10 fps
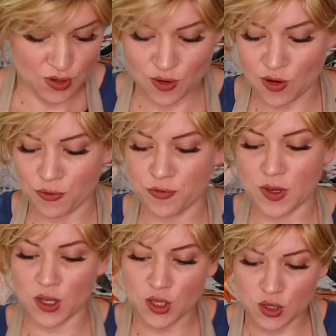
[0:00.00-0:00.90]
of a
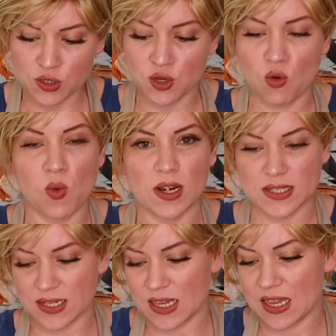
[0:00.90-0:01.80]
good
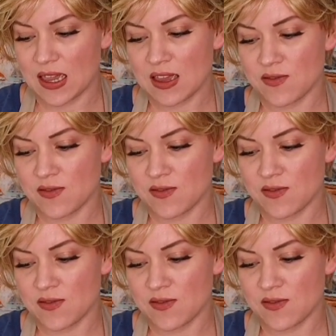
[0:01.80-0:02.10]
quality